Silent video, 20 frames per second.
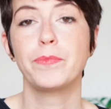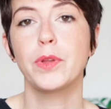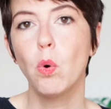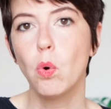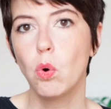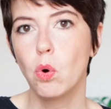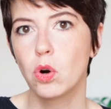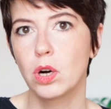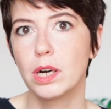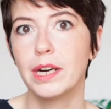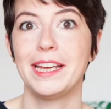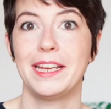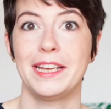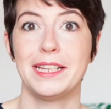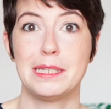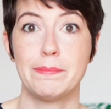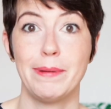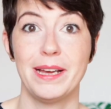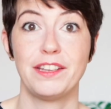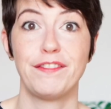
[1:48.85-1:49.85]
or it can
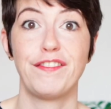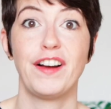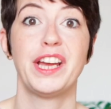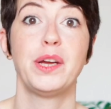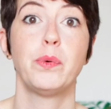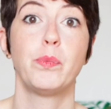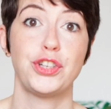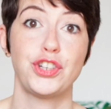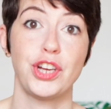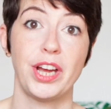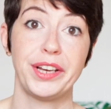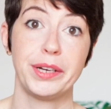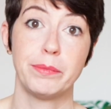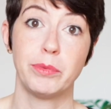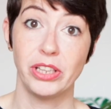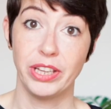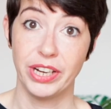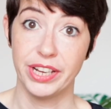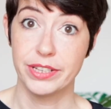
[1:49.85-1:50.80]
specify which animal it